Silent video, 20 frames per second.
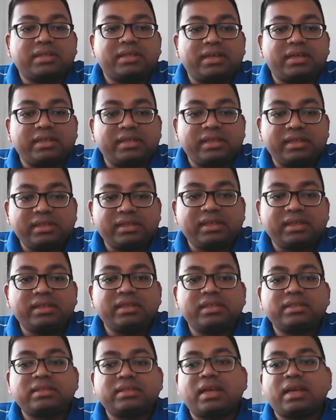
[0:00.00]
that inner
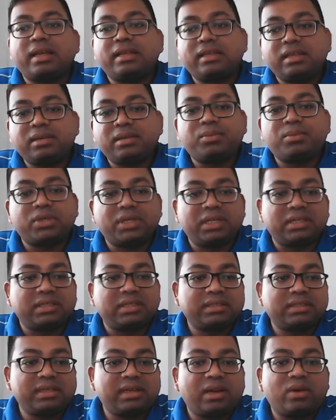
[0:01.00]
is higher potential,